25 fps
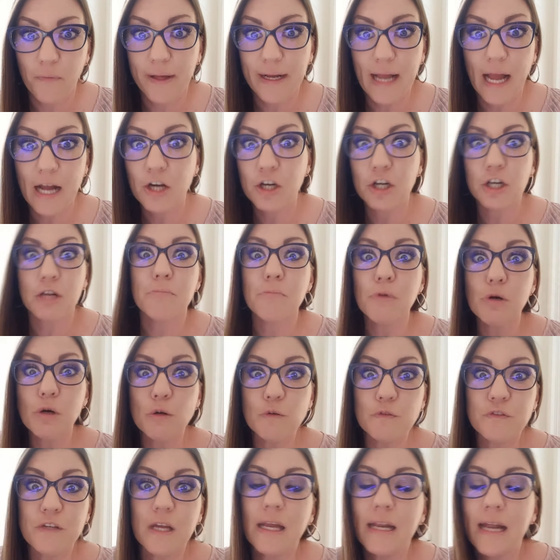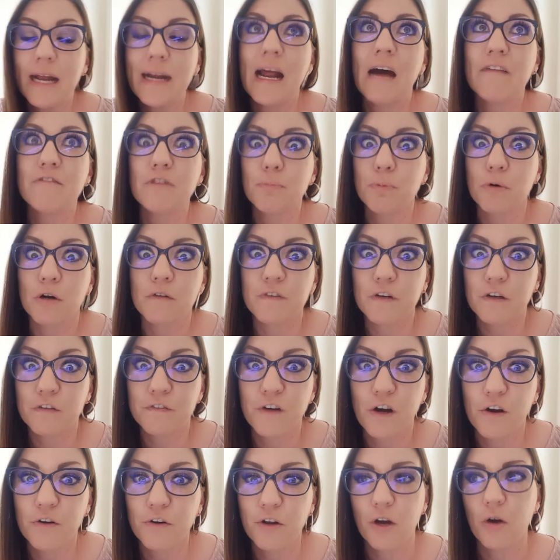Like, I could have moved it and I'd have the perfect
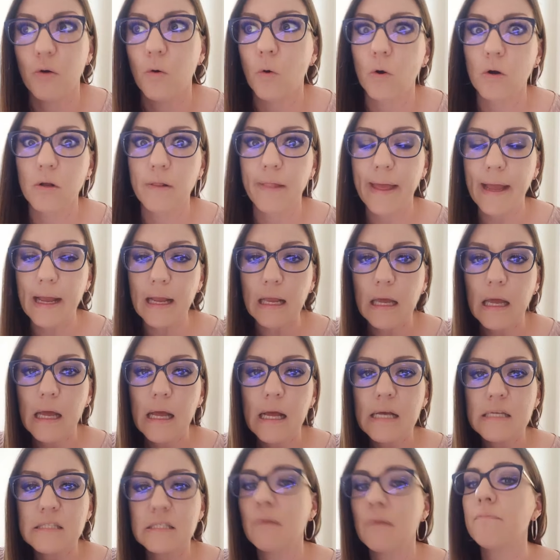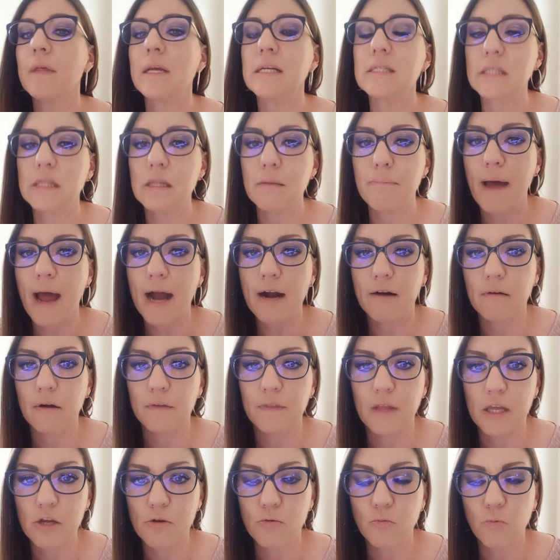photo. Or like, something's in the
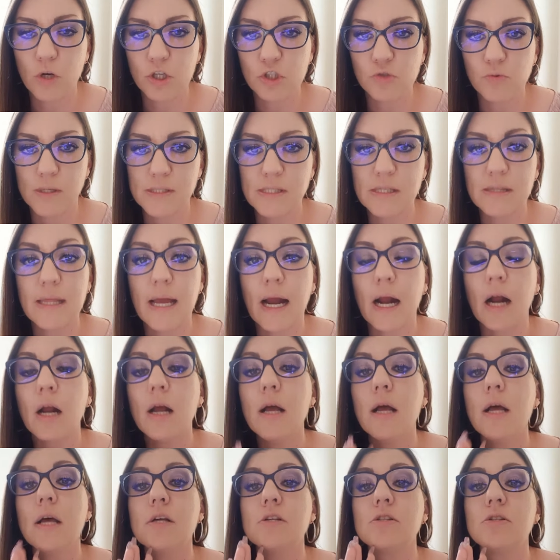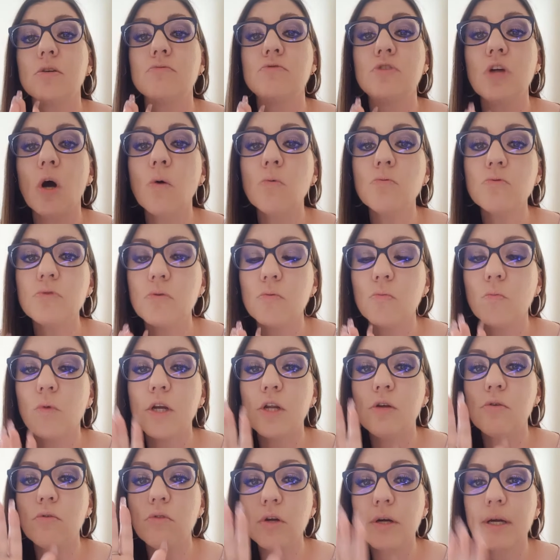background that you wish wasn't there. So
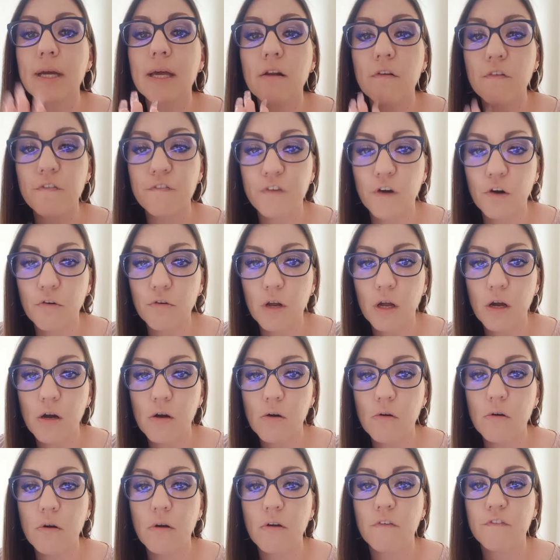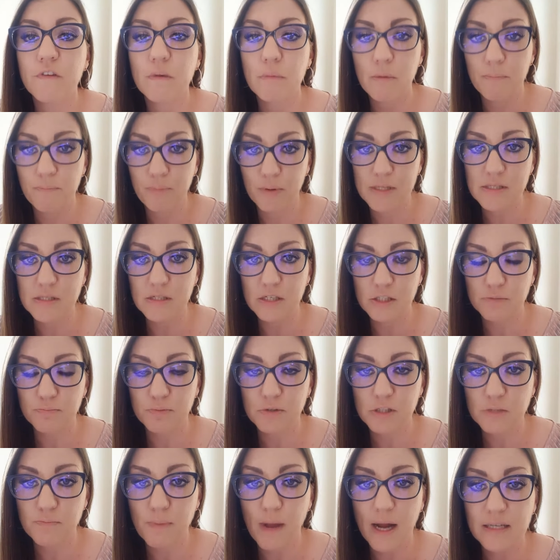when you look at a photo from a business
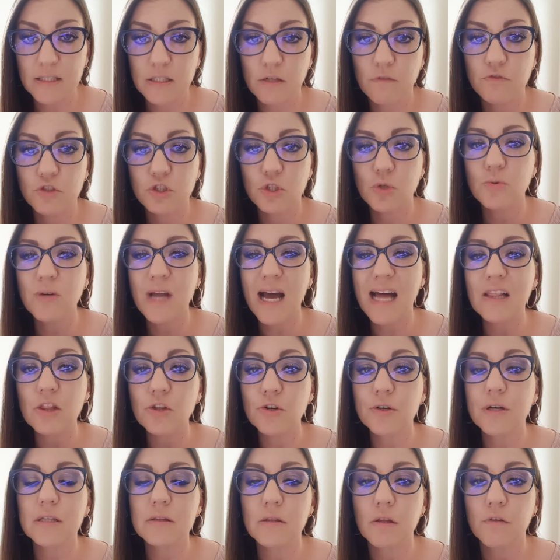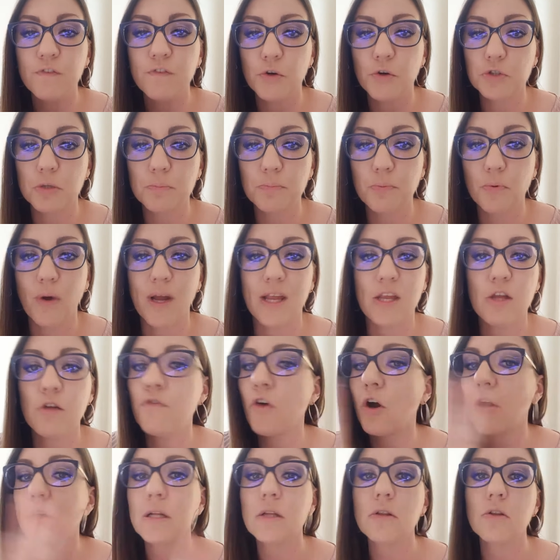perspective, do not look at the focal point.
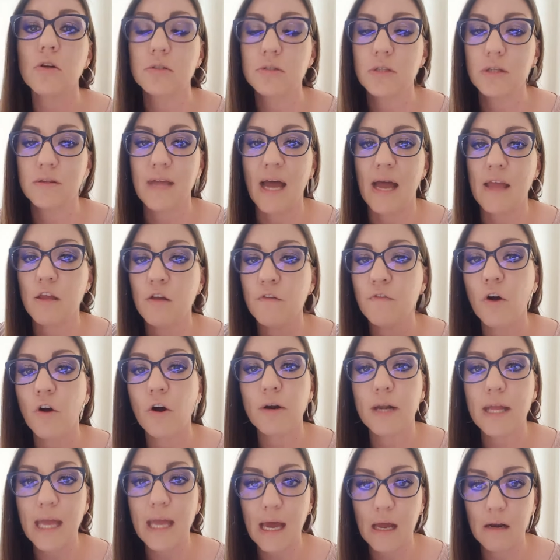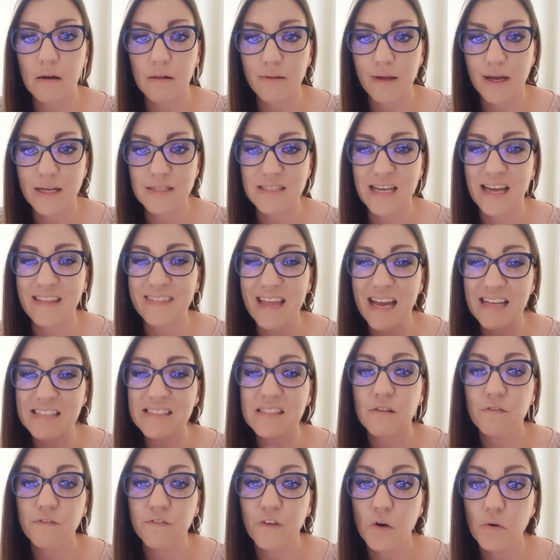You've already looked at that. You've already analyzed that.
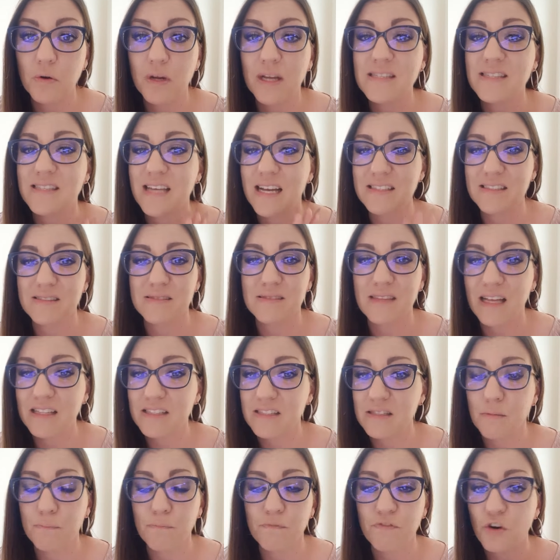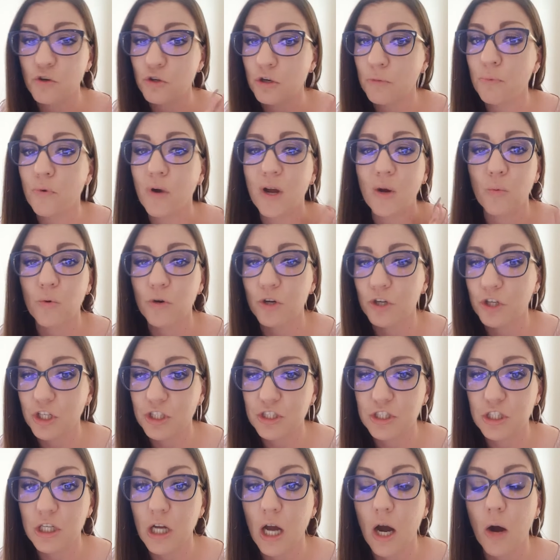That's in focus. That's the focal point. We're
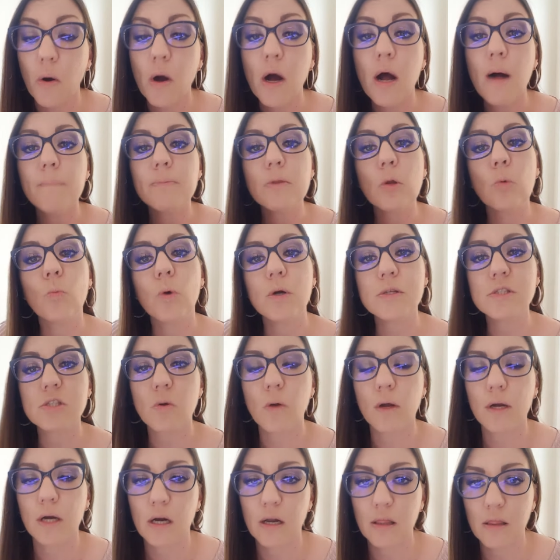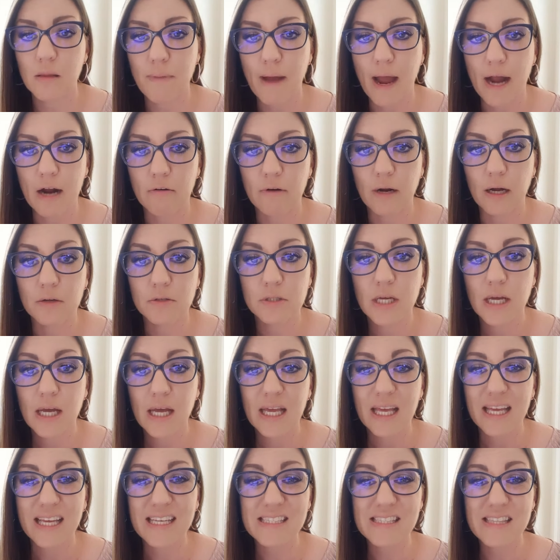good to go. What's going on in the background?
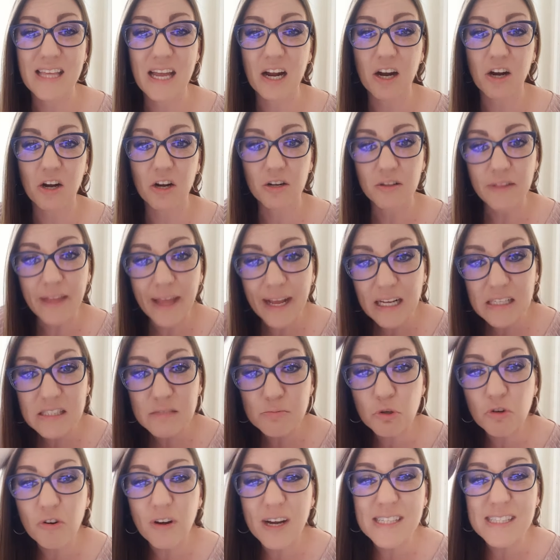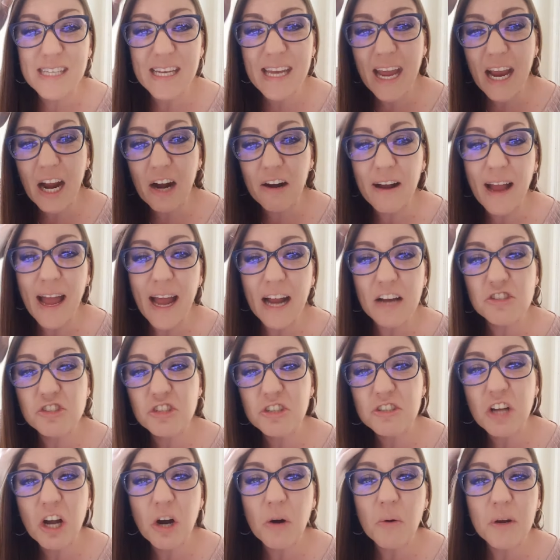Is there like some crazy hair
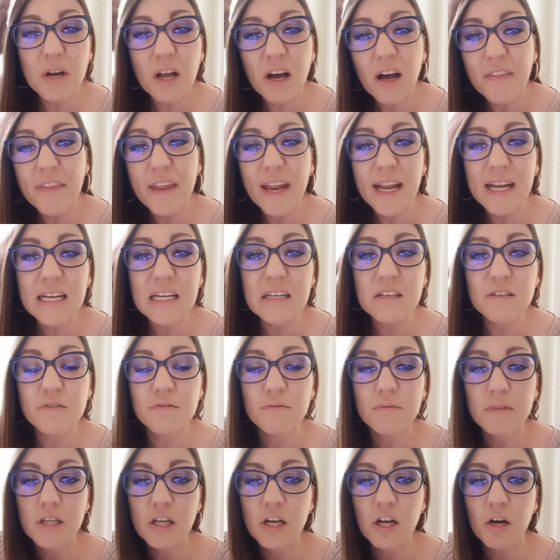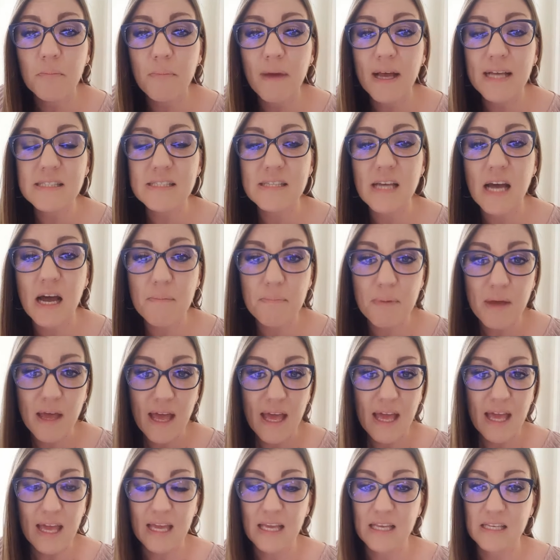action going on that I need to, mess up?
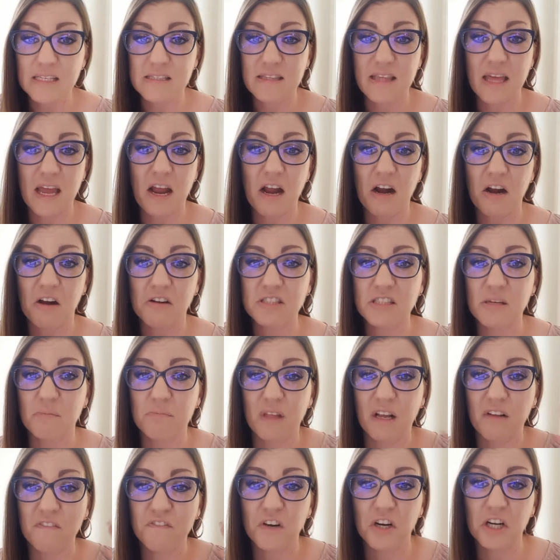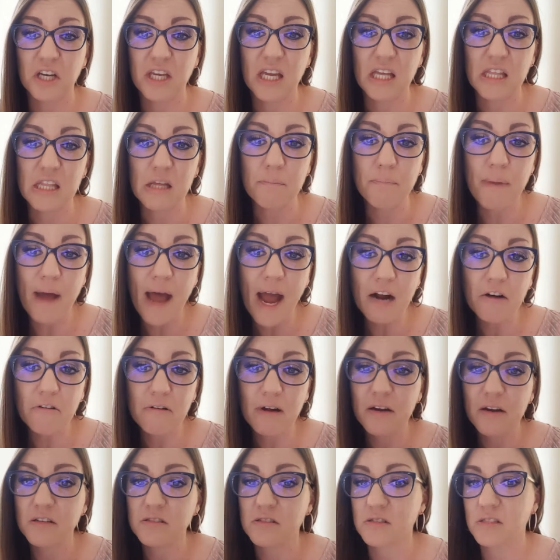Is there something funky in the
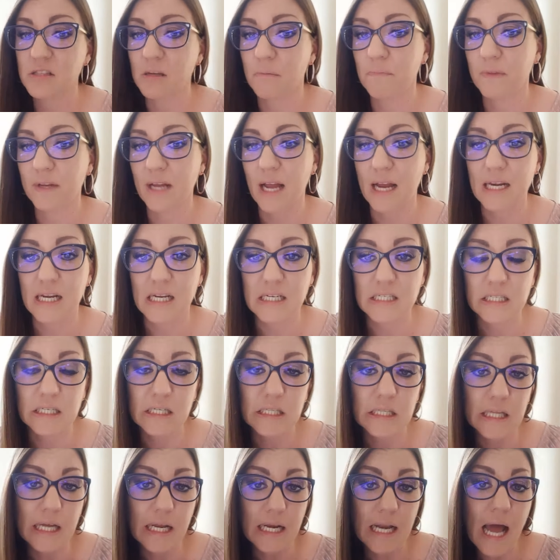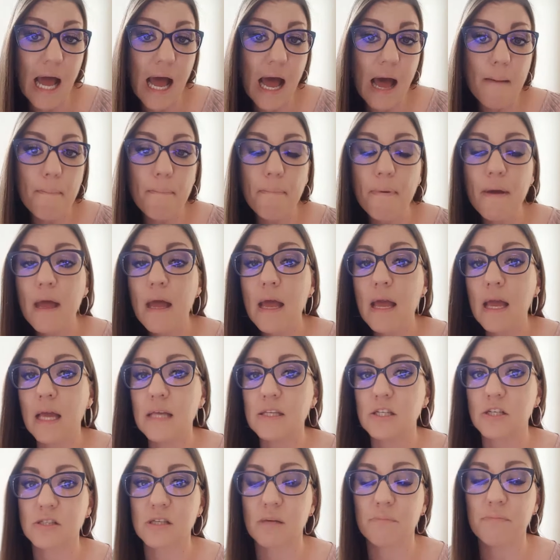background? Is there something I need to clean up?
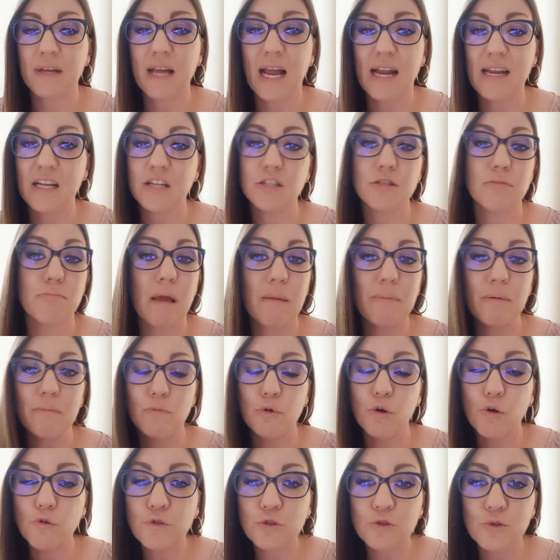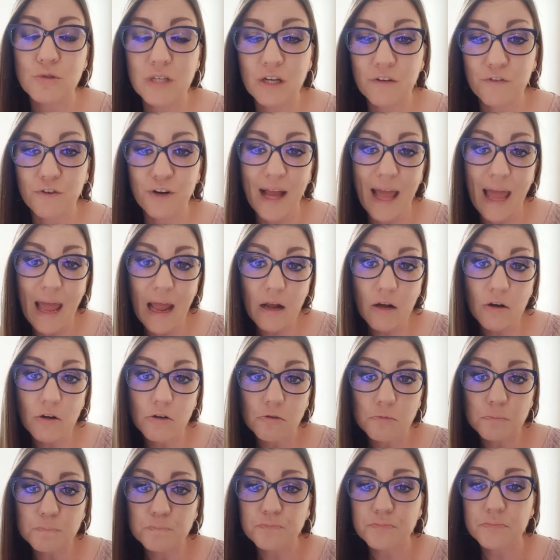Is there something I need to maybe move to a different
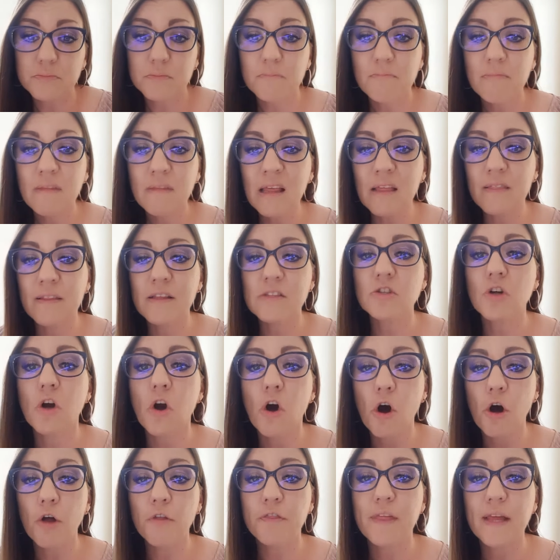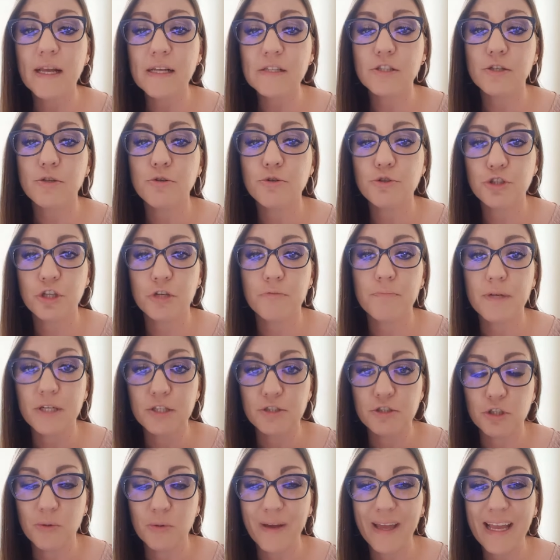angle? These are all things you should be
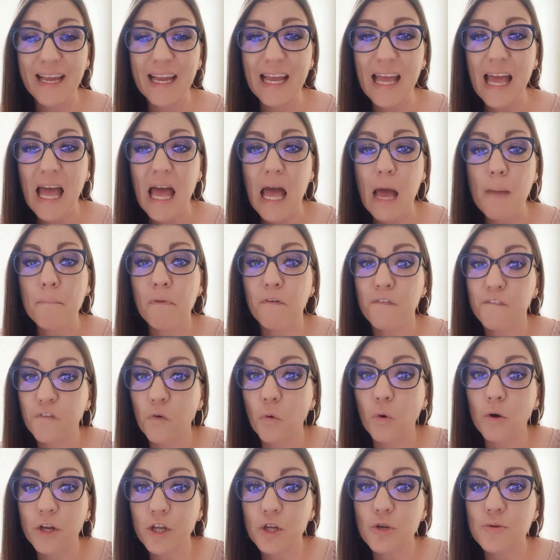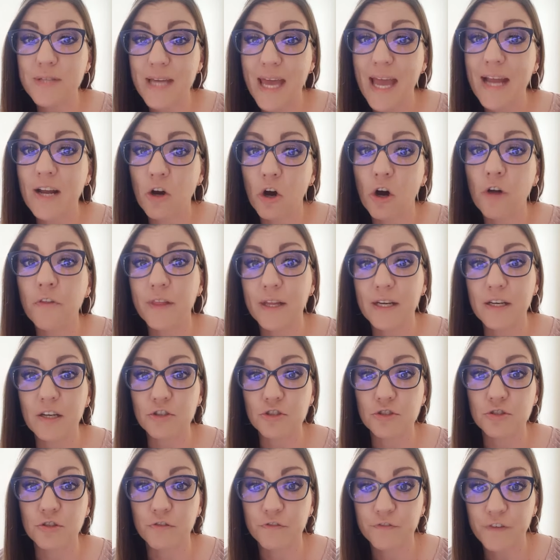doing before you take all the
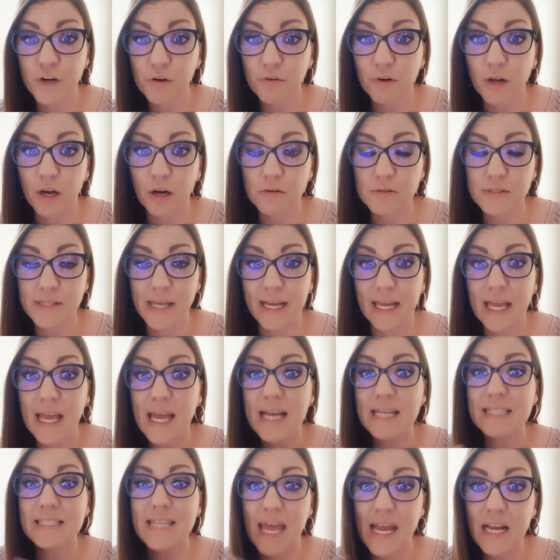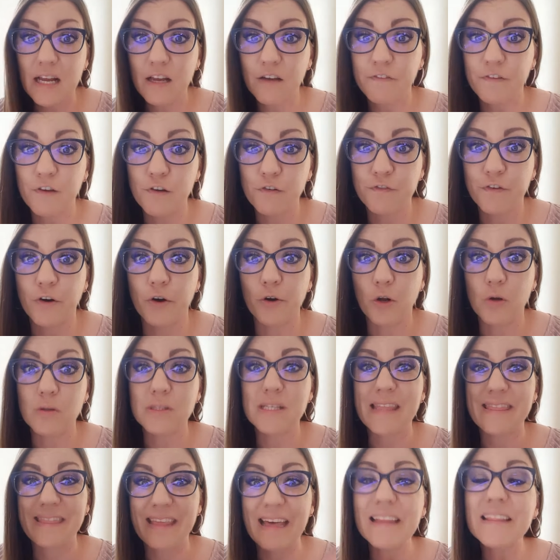additional photos. Like, take a few
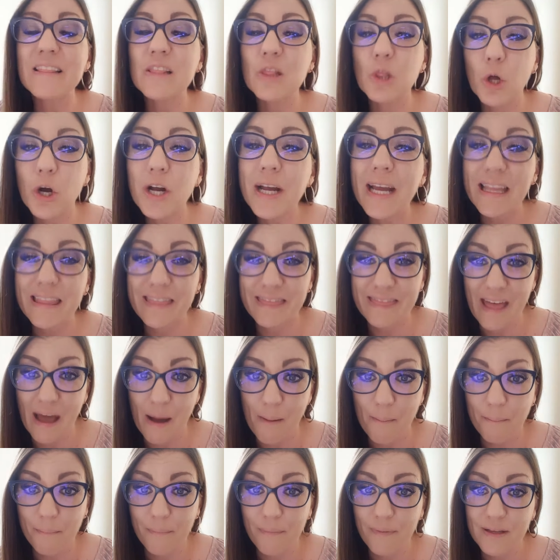photos, then look at them.